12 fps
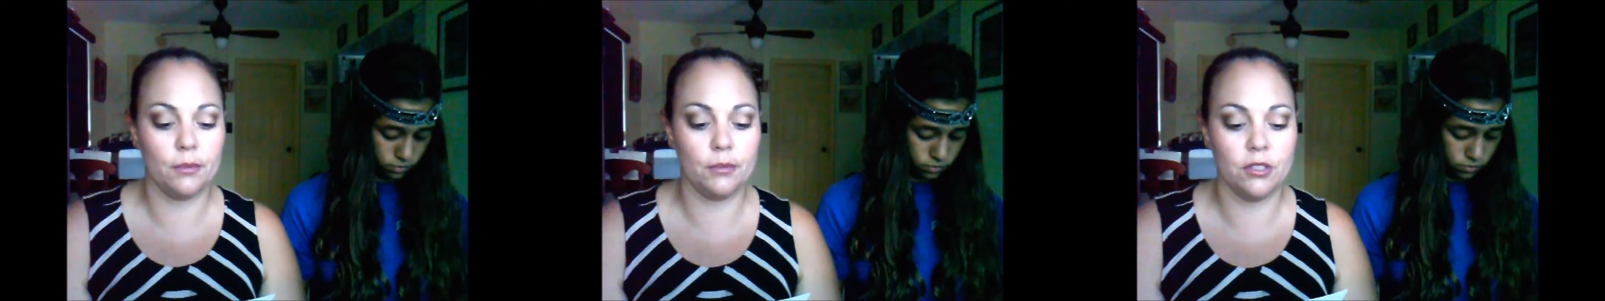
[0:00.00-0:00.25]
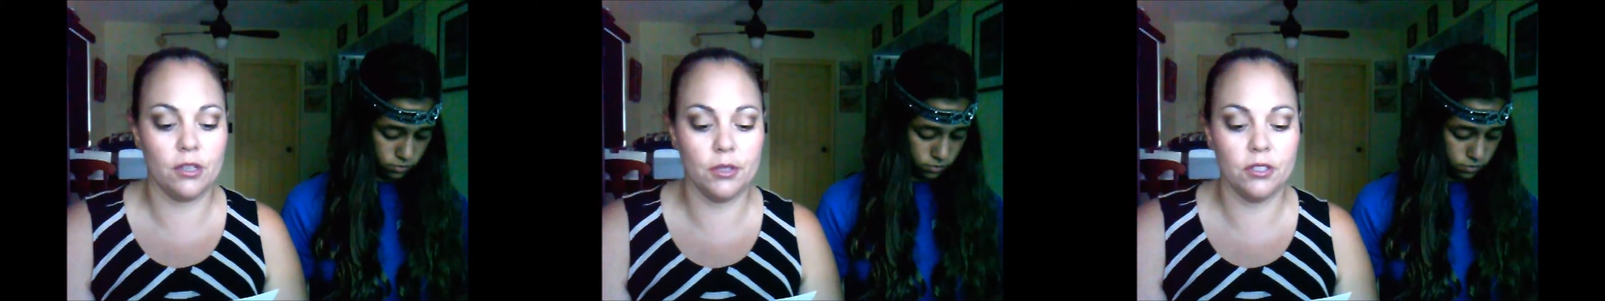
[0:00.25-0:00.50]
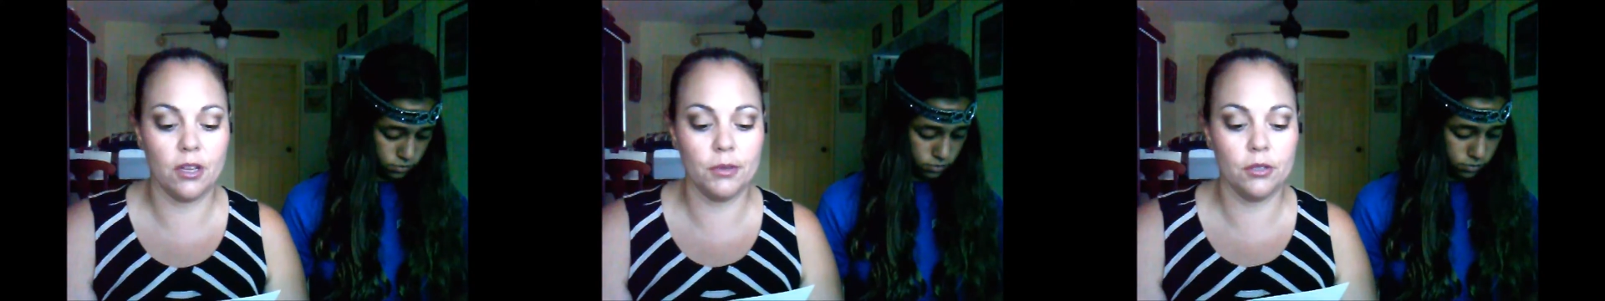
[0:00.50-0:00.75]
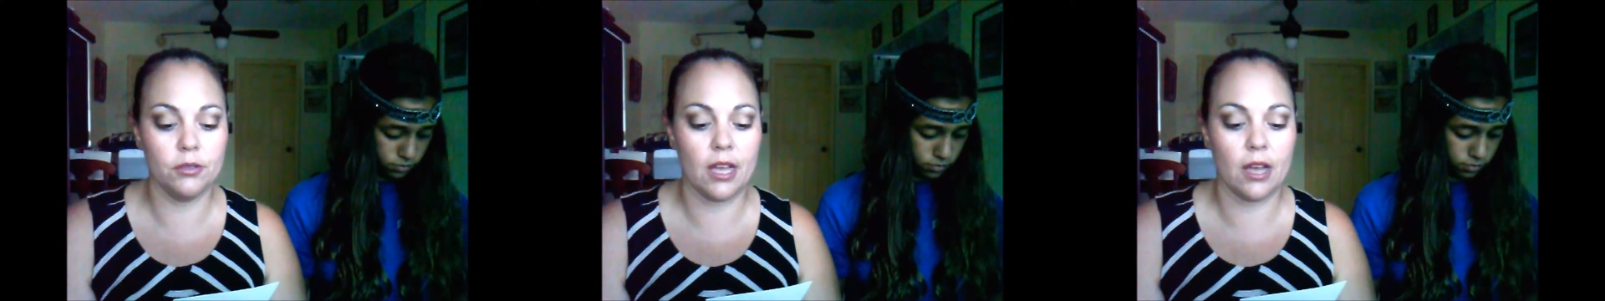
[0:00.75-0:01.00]

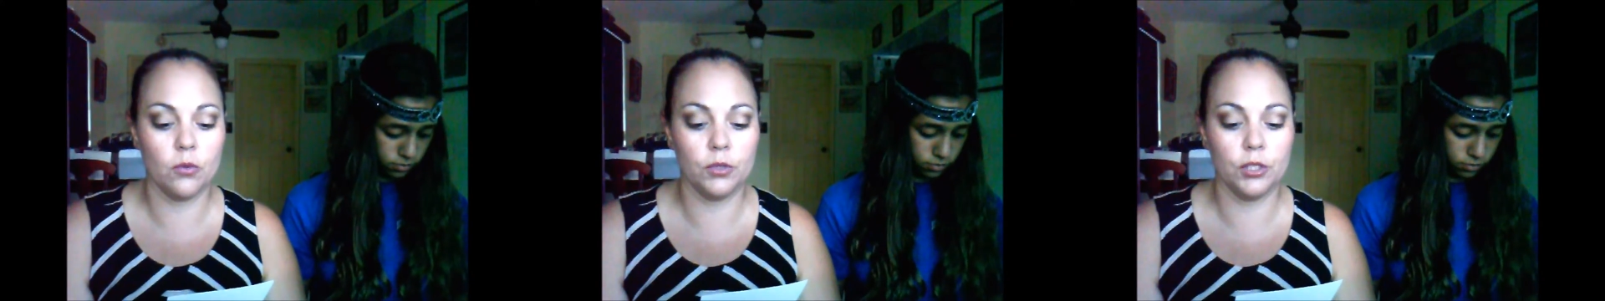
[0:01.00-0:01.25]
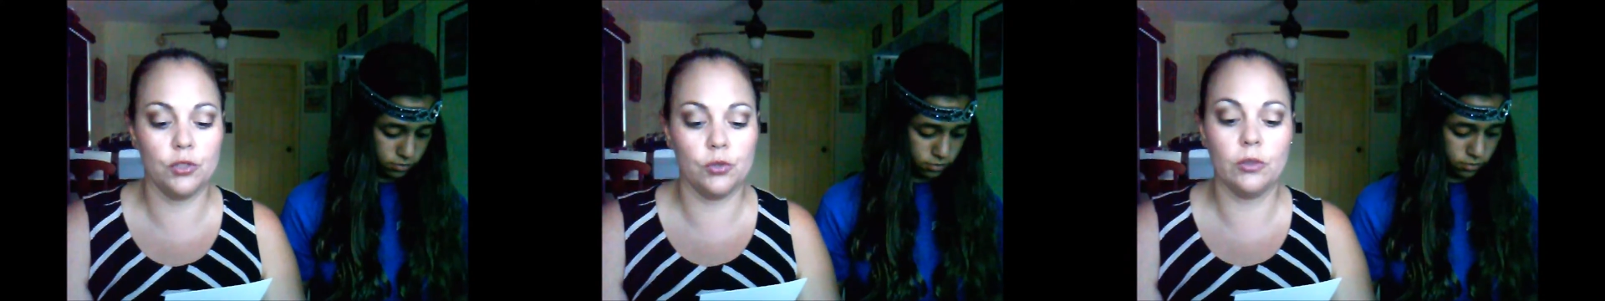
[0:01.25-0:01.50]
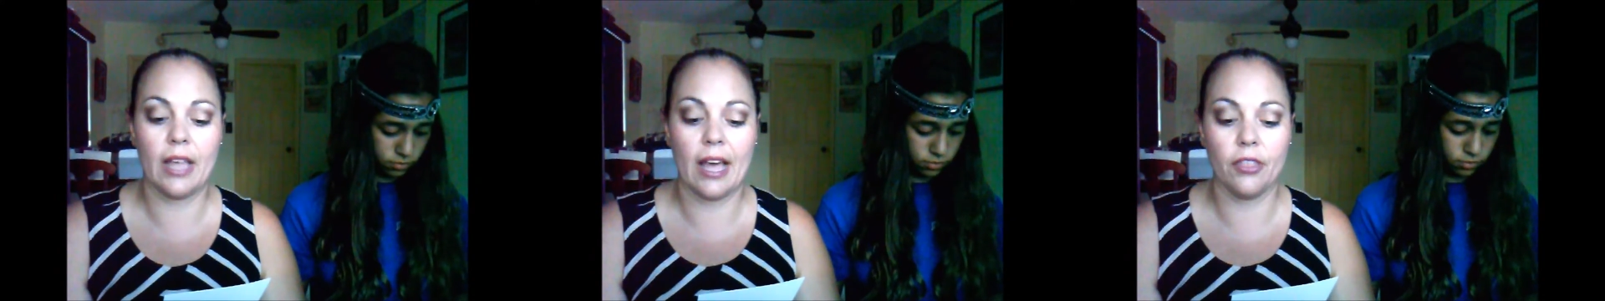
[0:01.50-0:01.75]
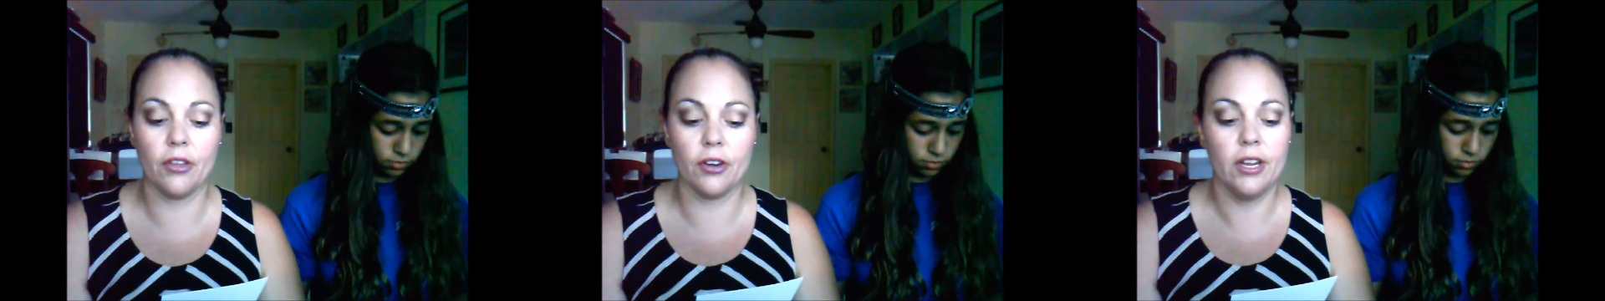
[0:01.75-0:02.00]

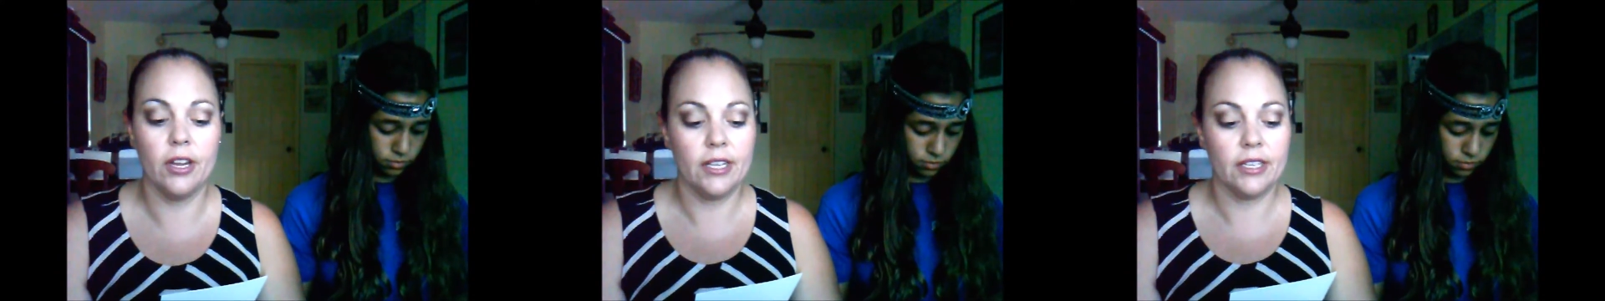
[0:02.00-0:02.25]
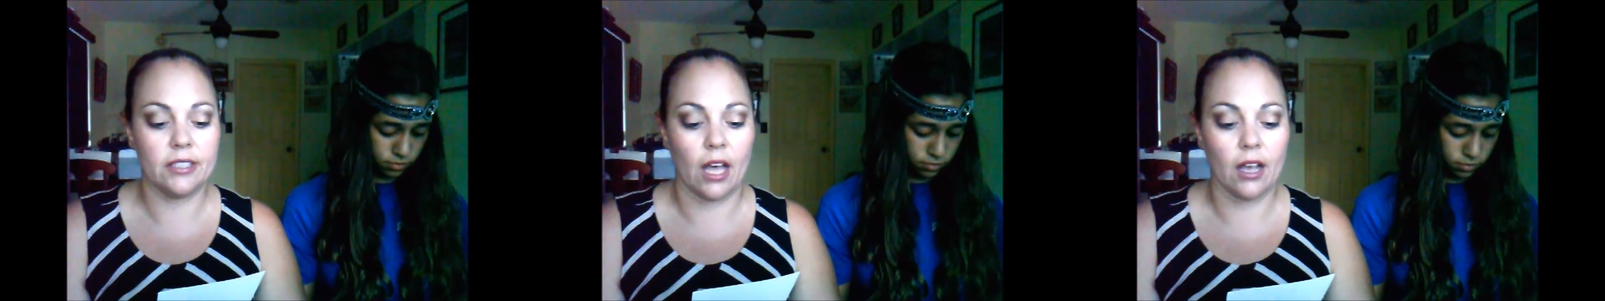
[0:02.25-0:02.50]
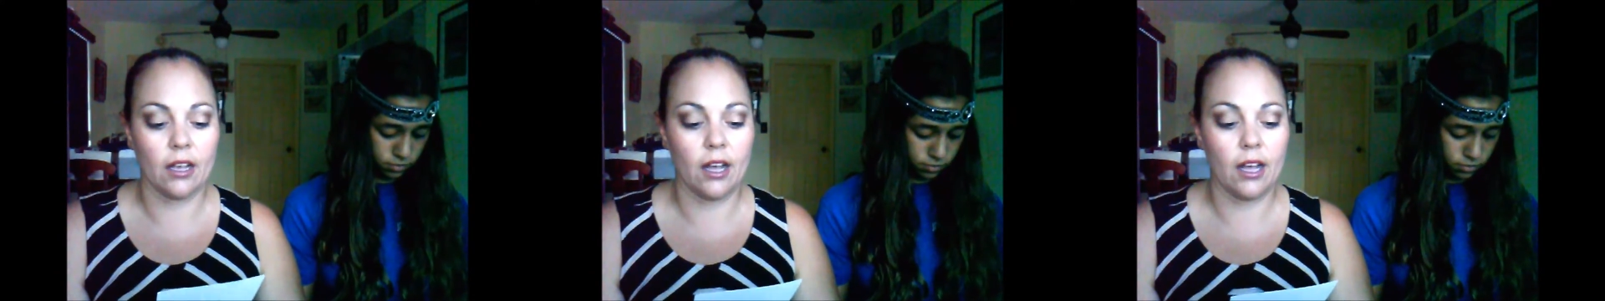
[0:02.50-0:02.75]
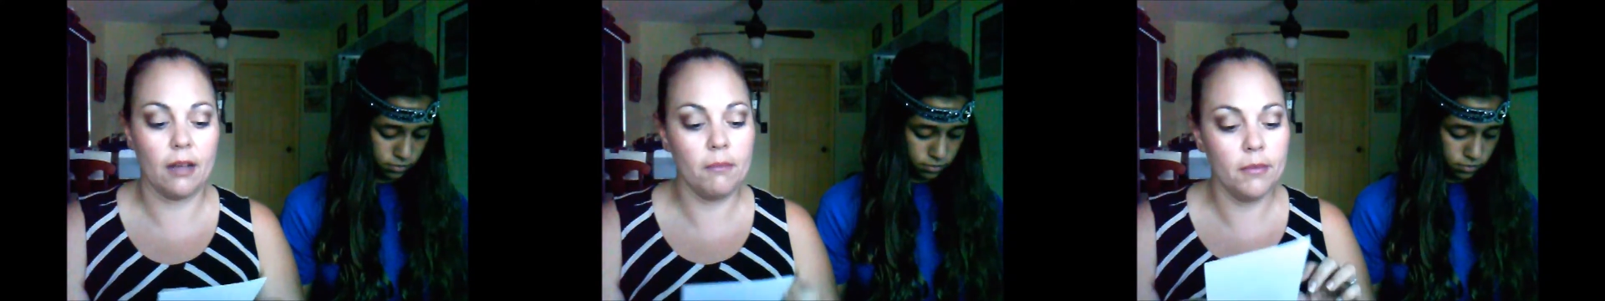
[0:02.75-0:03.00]

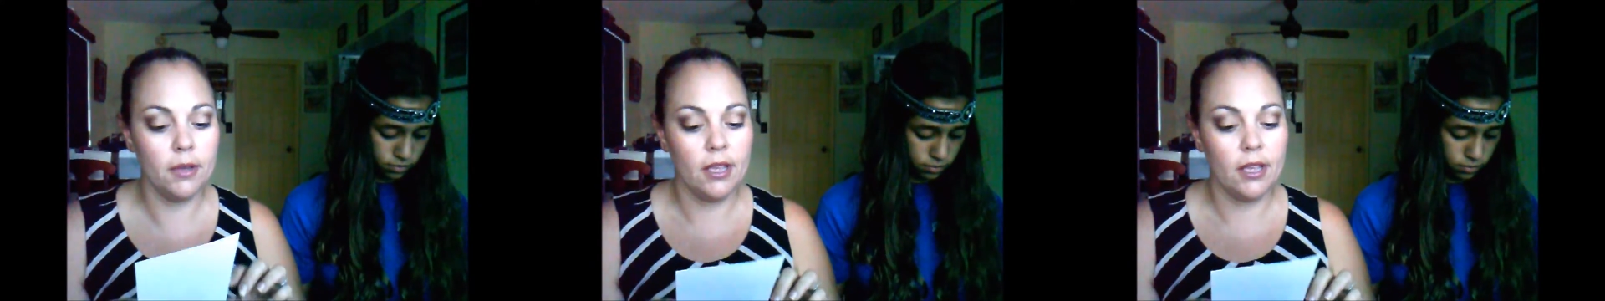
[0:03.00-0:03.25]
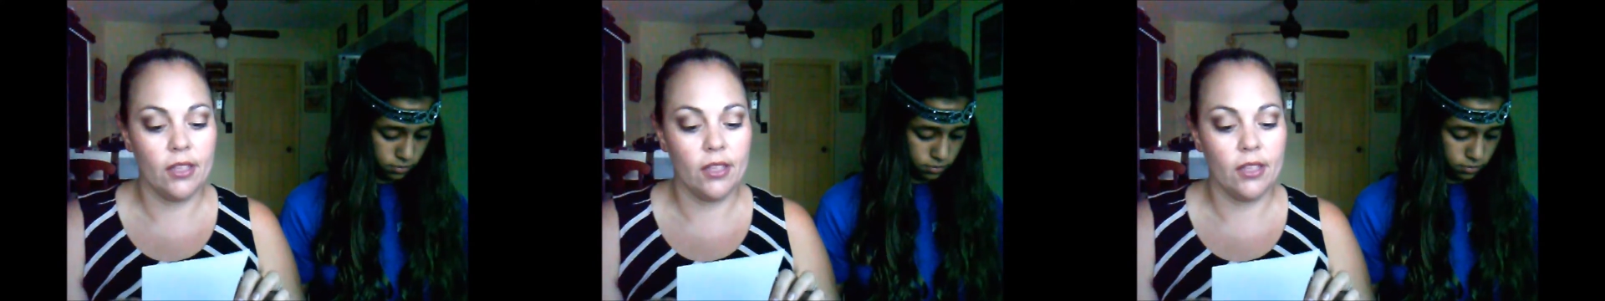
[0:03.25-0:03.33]
Speaker 1: www.wouldyoulather.com.